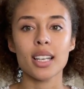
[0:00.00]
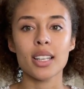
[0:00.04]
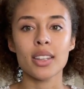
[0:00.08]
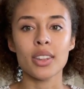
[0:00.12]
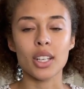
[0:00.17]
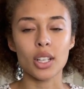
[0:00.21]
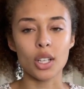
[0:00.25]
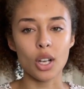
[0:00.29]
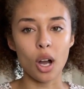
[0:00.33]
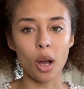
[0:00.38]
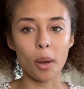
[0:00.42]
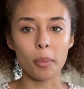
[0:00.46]
the
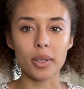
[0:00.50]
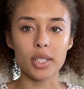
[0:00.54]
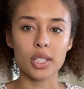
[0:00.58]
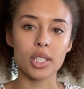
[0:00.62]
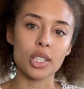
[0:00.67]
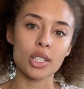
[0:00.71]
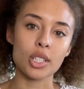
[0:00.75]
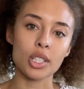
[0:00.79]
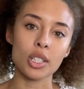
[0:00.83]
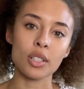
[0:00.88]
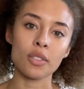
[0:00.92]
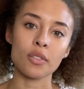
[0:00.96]

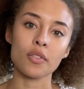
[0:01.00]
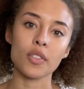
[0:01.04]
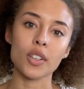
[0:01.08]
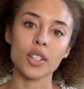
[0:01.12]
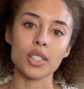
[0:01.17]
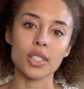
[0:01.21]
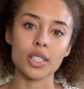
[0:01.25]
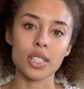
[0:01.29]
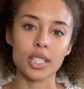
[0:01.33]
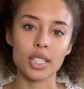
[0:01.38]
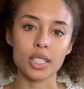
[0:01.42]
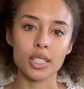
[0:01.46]
competition
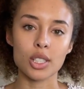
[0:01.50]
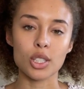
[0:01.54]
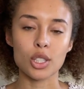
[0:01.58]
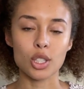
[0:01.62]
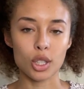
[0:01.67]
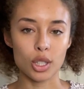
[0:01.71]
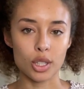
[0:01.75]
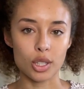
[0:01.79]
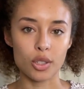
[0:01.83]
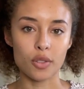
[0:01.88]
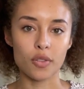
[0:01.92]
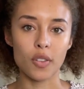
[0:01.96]
versus
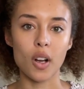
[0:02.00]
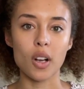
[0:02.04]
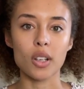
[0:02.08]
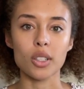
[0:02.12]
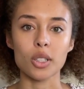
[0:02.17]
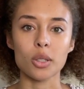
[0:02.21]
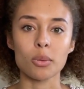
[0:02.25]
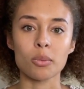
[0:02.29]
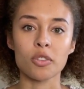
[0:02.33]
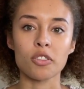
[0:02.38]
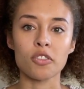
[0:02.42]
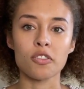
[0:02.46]
search
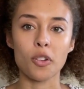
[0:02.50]
volume